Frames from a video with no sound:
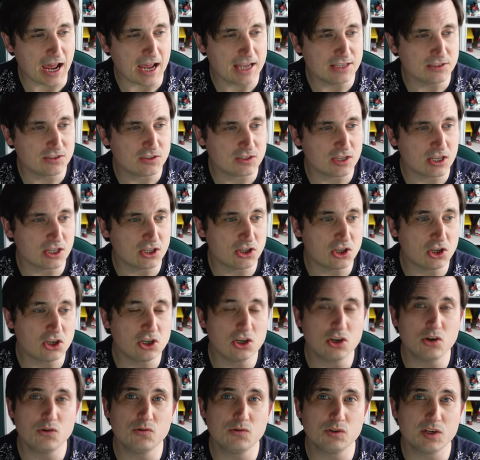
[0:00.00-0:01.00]
enter the
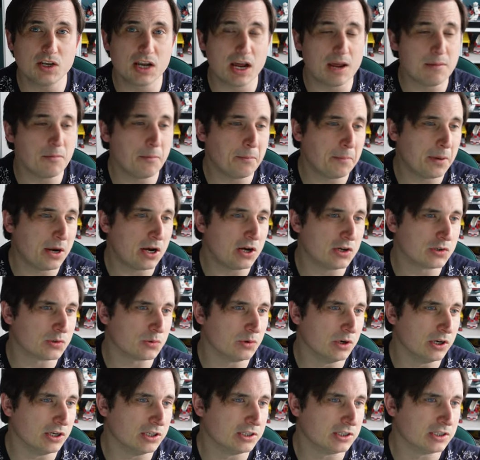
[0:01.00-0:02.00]
username and
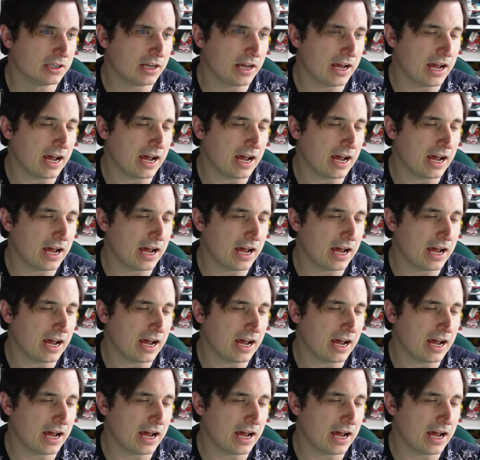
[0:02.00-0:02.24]
password,